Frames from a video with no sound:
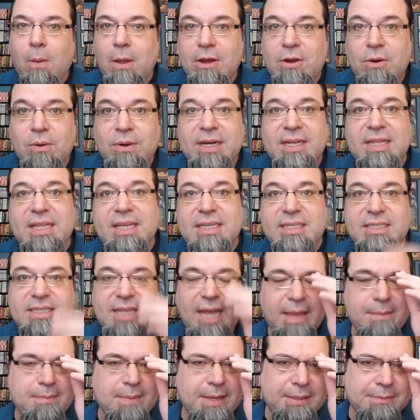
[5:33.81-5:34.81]
according to the
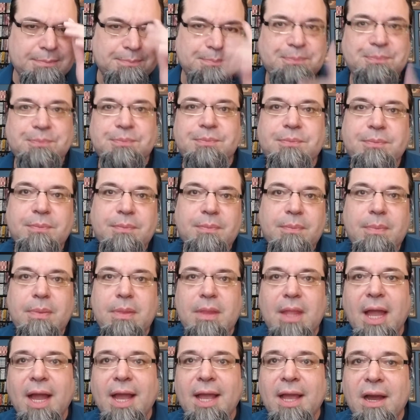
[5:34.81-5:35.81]
indictment,
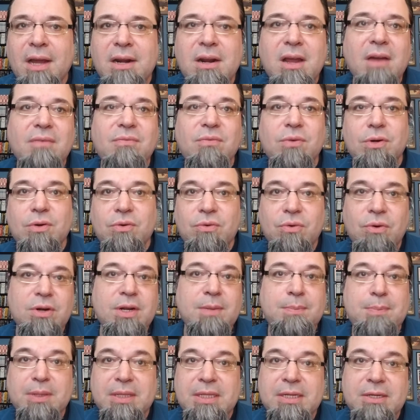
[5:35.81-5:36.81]
Ionov
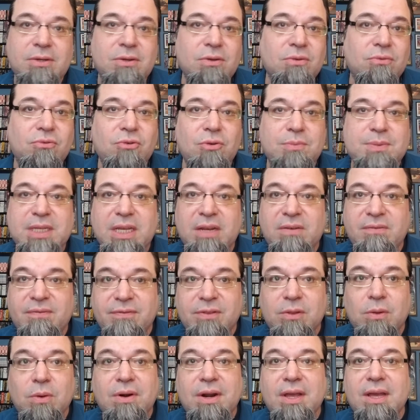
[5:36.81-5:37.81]
recruited political groups in
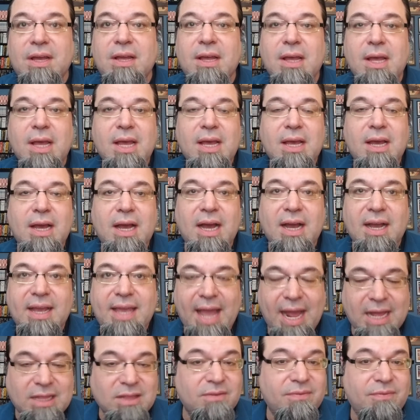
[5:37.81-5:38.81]
Florida, uh,
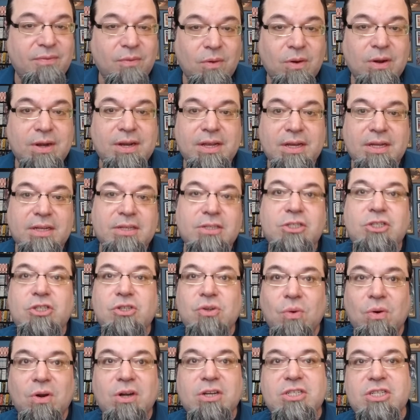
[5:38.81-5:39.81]
California,
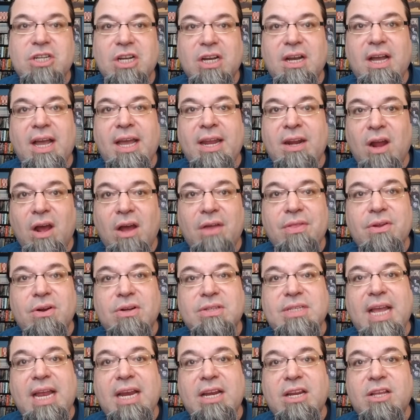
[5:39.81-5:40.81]
Georgia, and
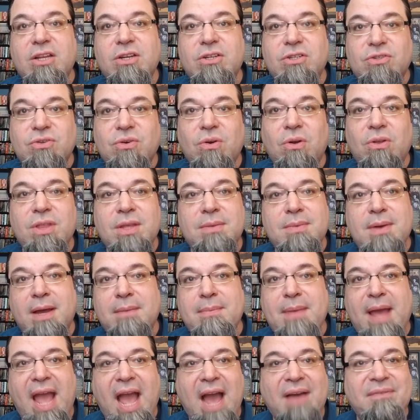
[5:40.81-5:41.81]
others and controlled them
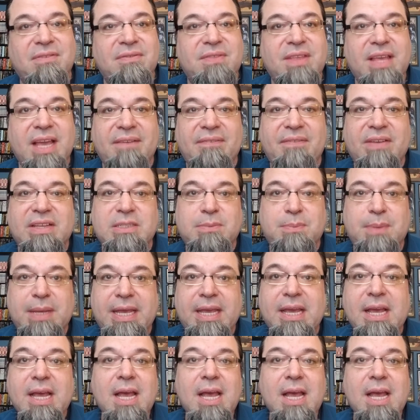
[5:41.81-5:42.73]
on behalf of the FSB